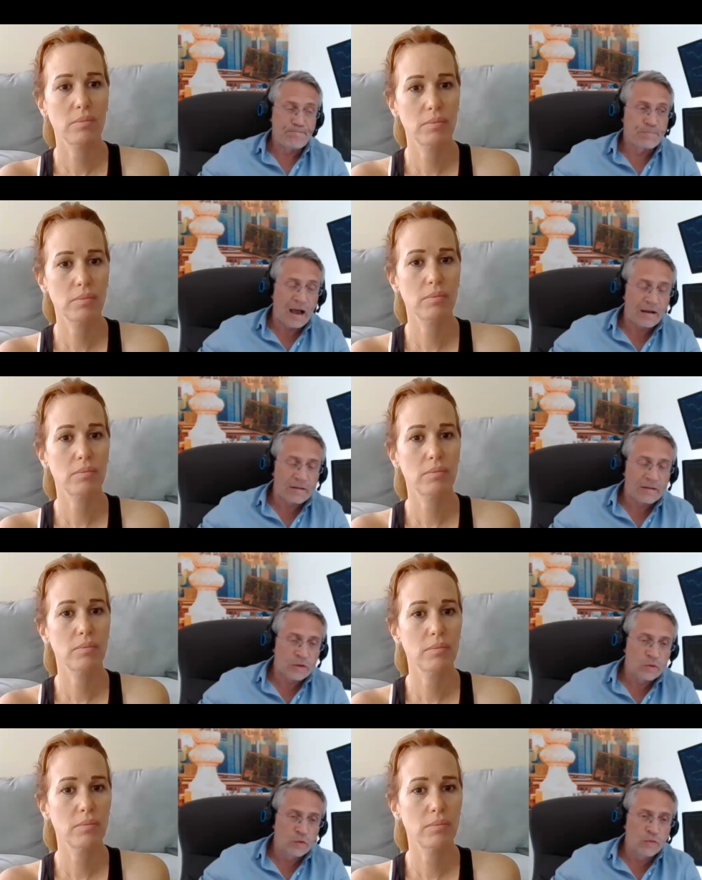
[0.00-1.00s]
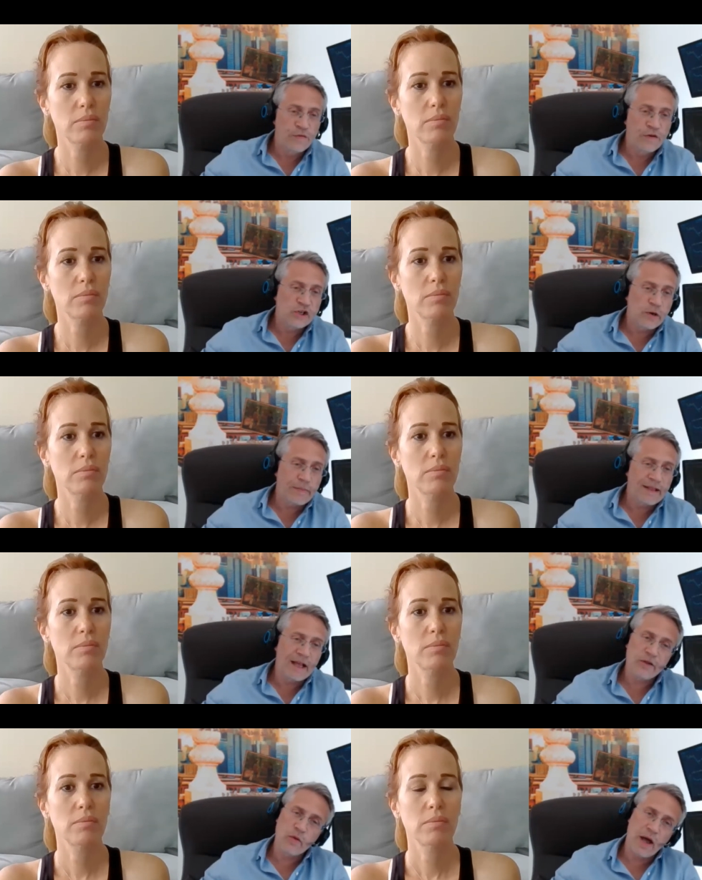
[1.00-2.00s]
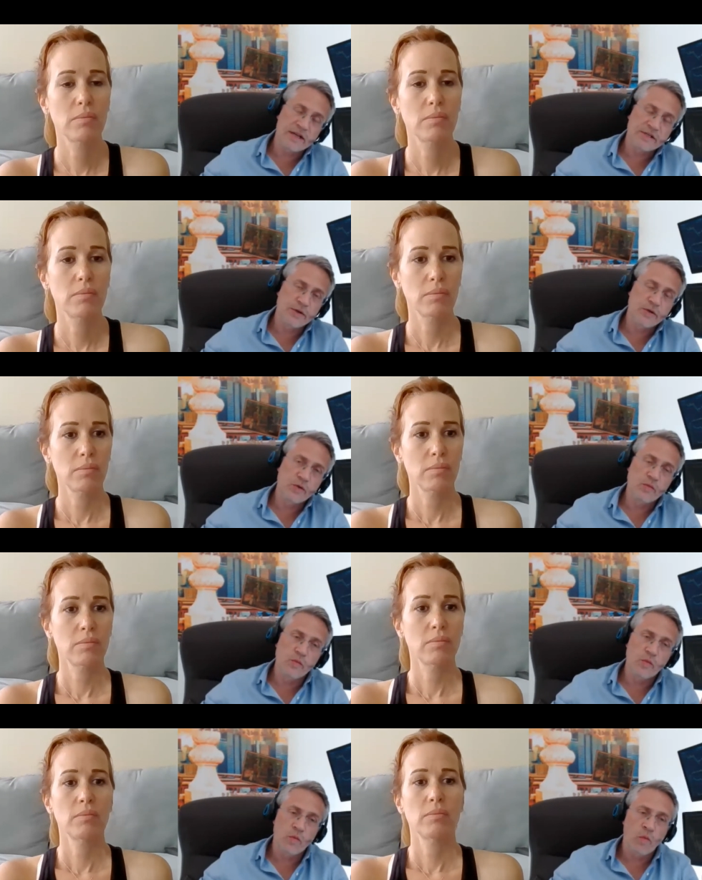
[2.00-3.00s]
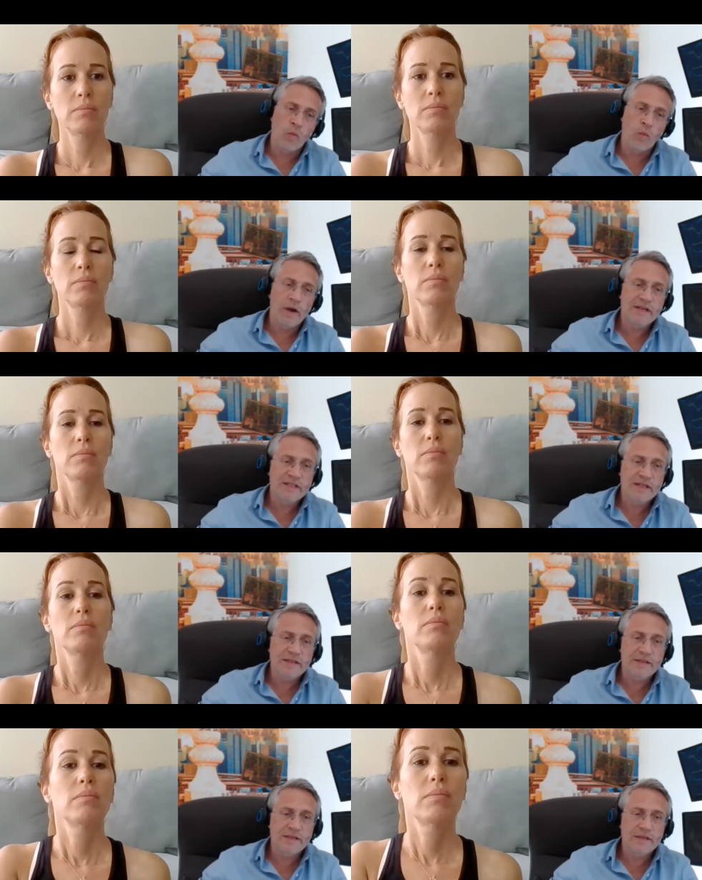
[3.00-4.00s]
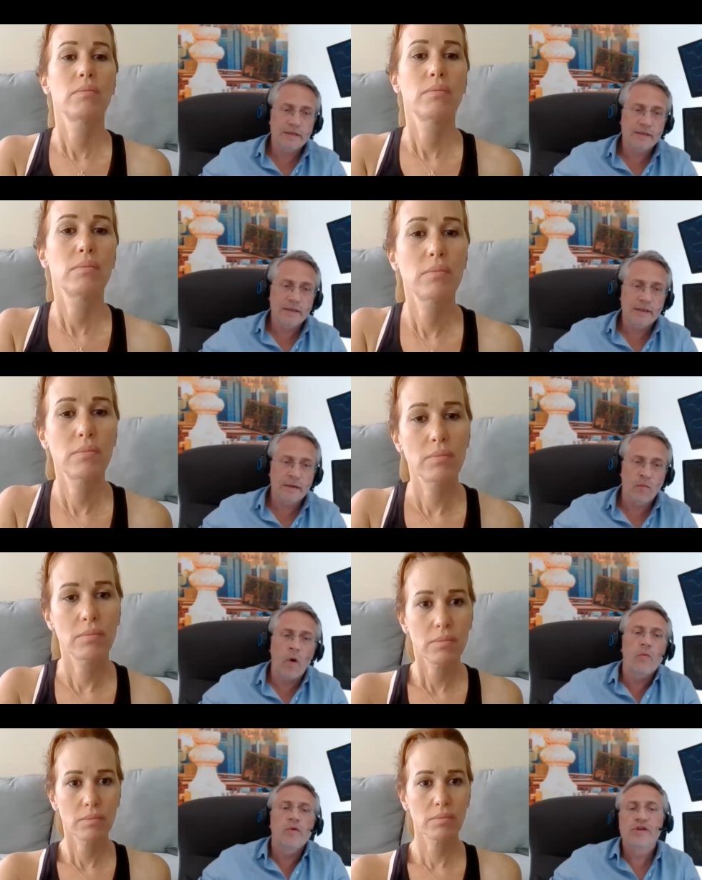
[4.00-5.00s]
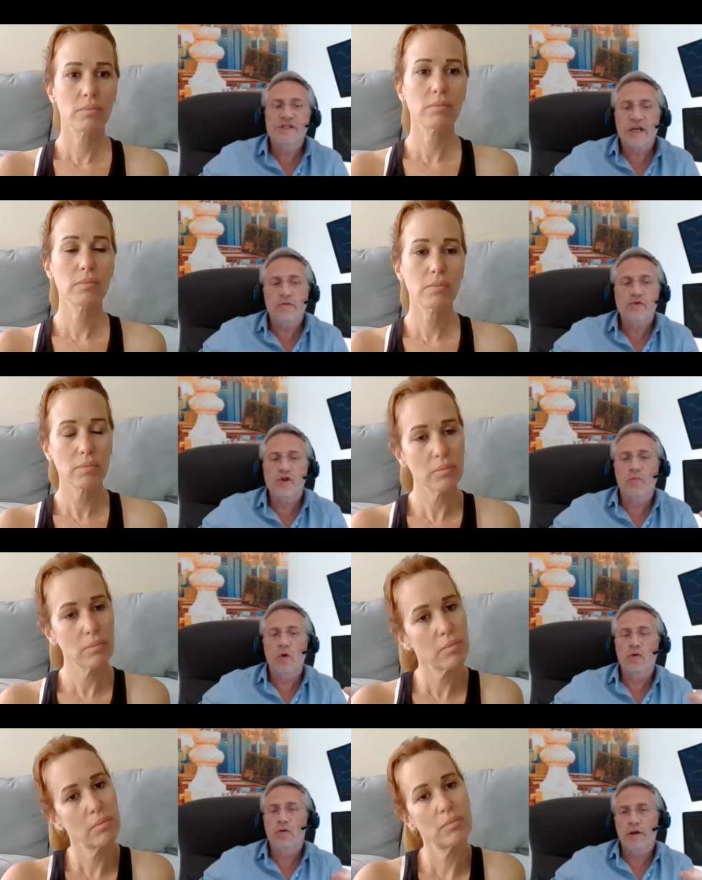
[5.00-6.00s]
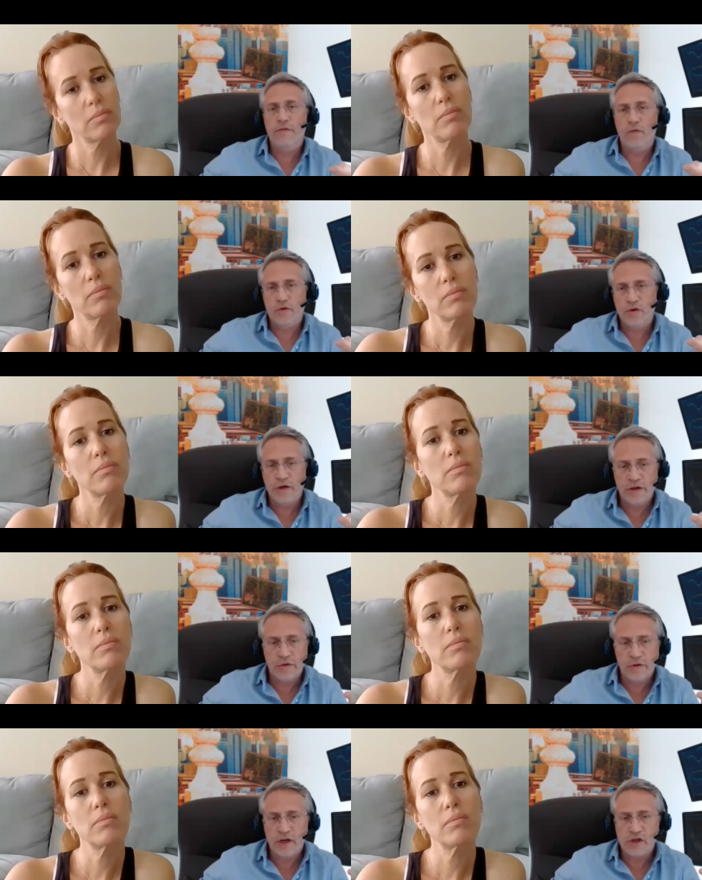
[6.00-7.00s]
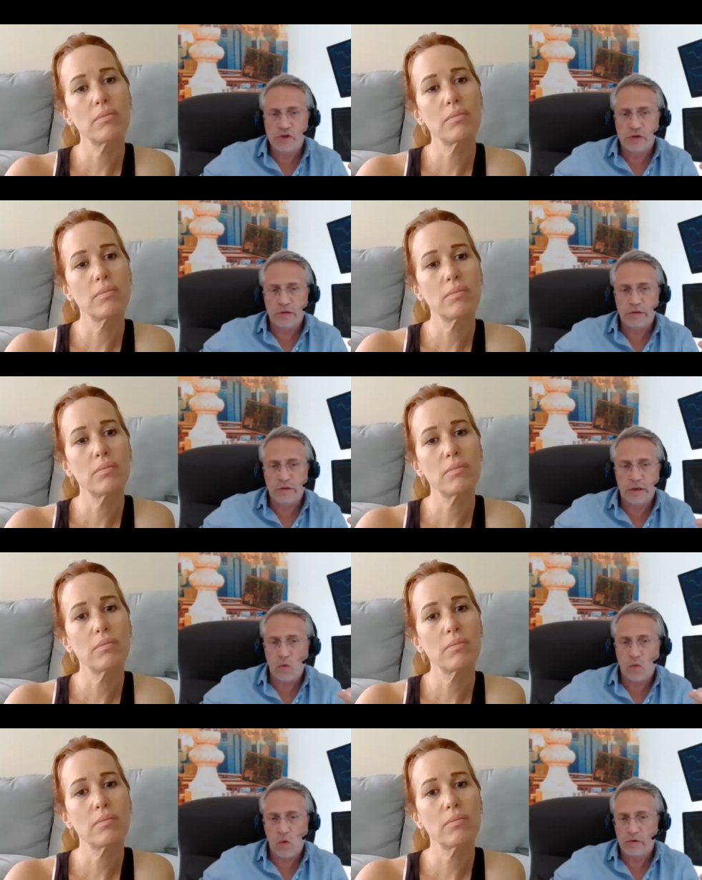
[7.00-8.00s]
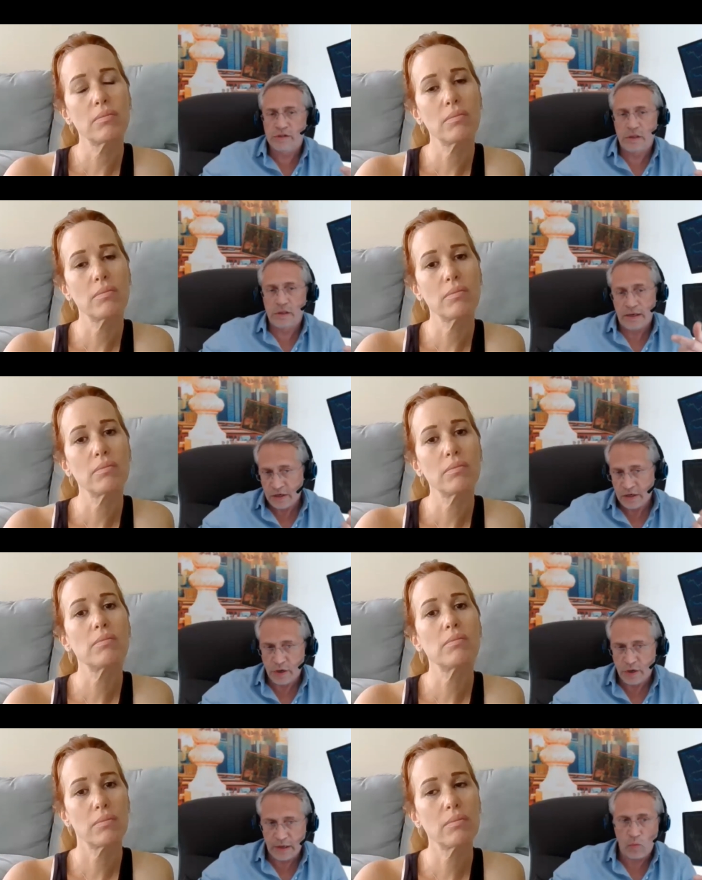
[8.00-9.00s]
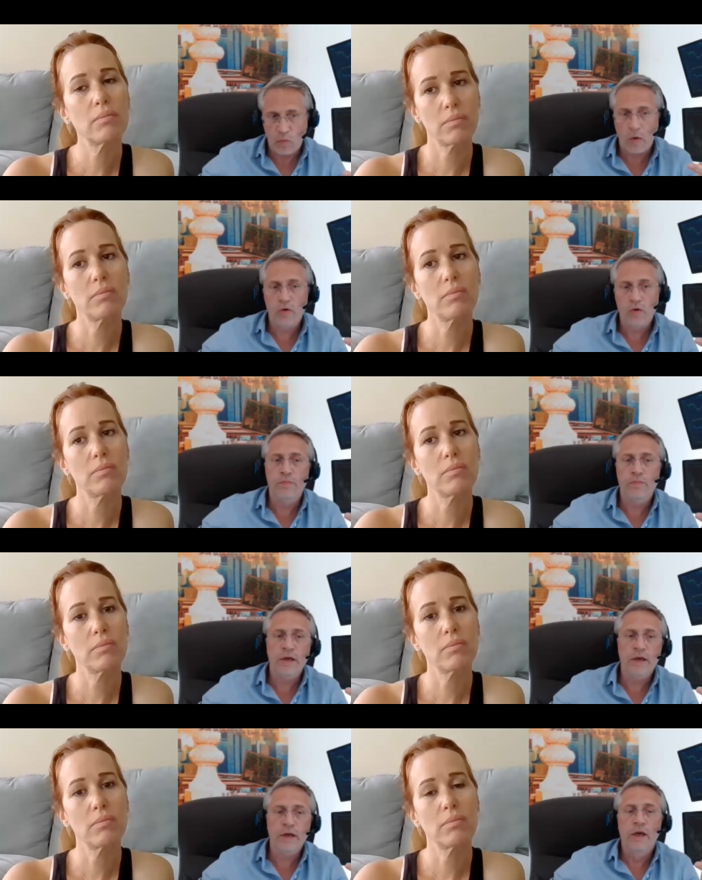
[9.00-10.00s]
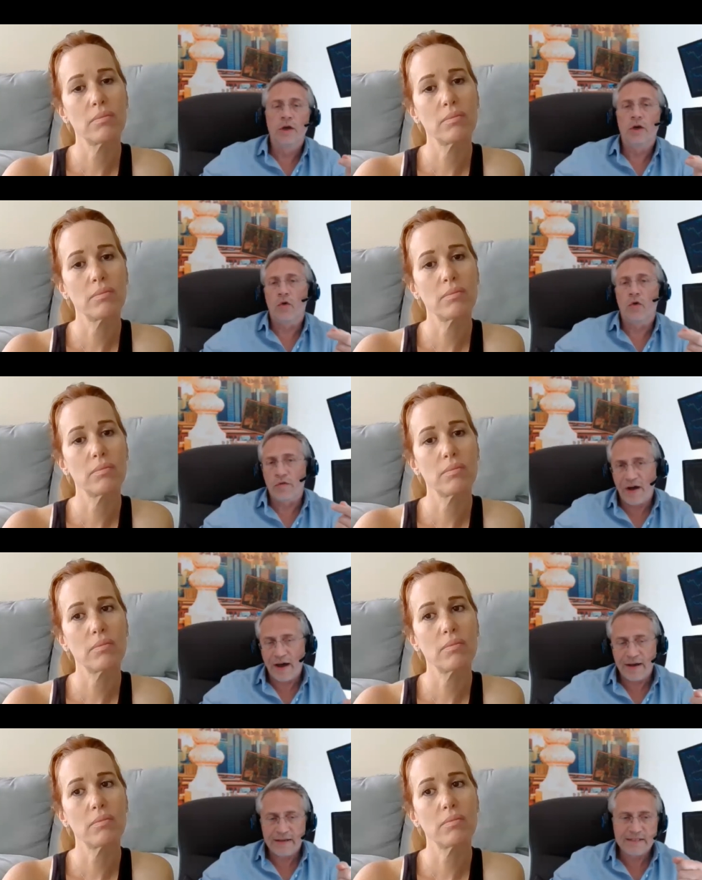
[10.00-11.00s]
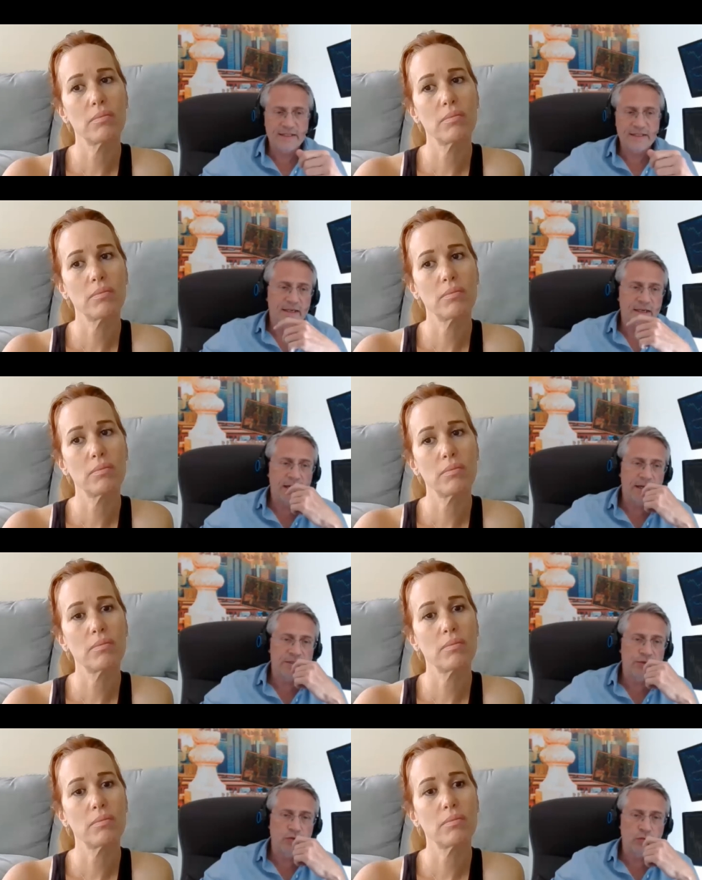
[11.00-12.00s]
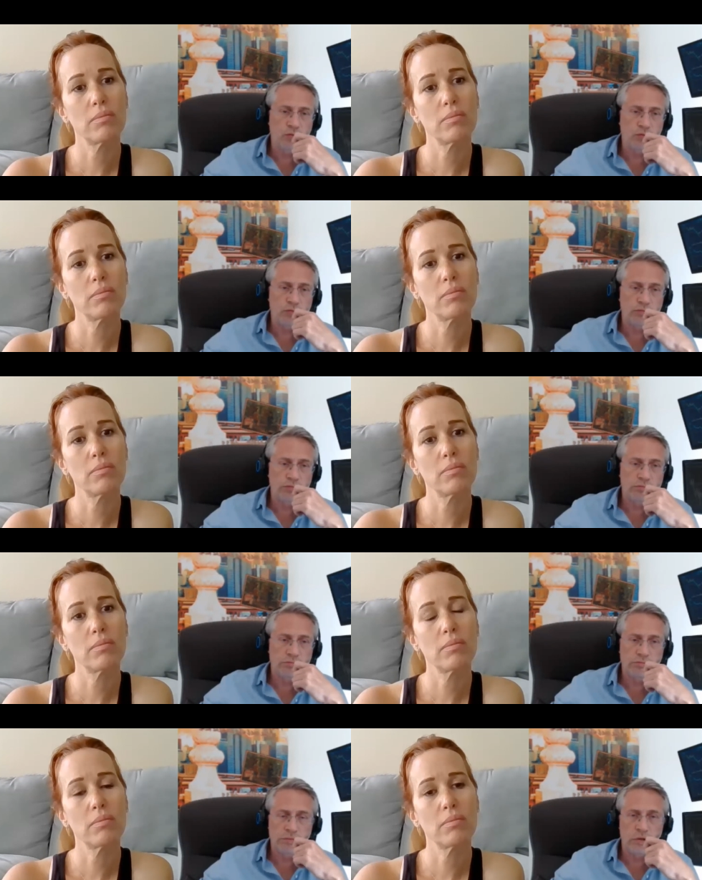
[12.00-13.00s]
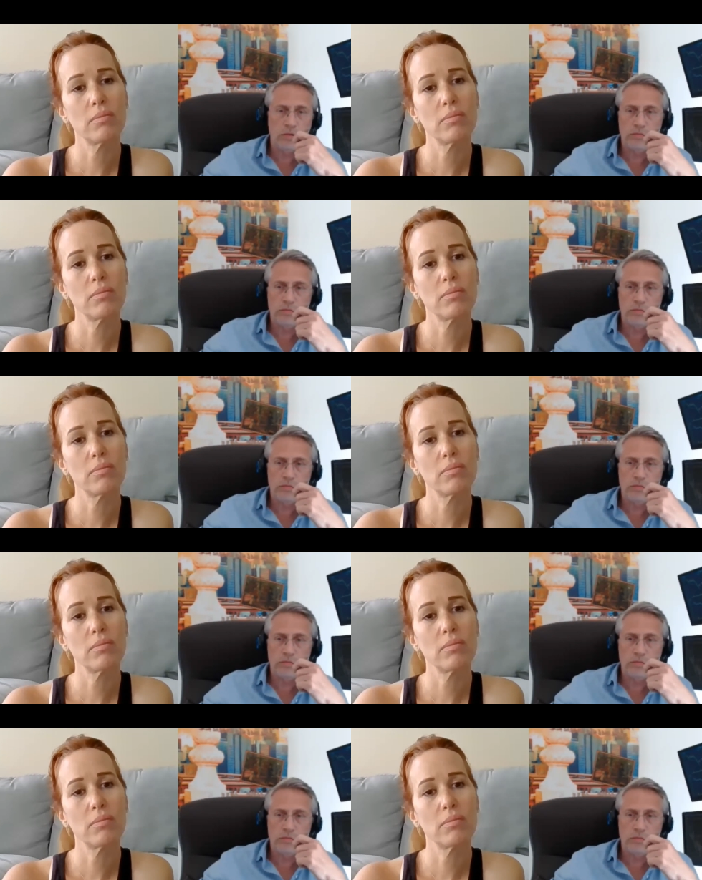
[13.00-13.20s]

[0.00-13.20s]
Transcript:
Speaker 1: now to finish up, I'd like to ask you what is it? Uh, what would you say to someone looking for trading education uh, course like e-trading? What would be your advice as to you know